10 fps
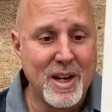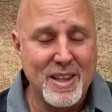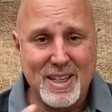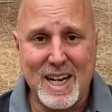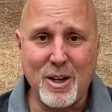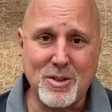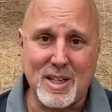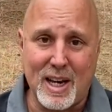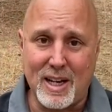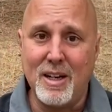The
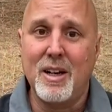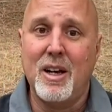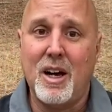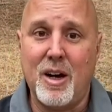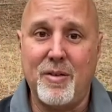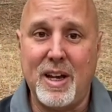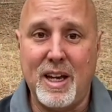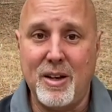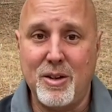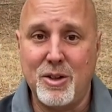downside of a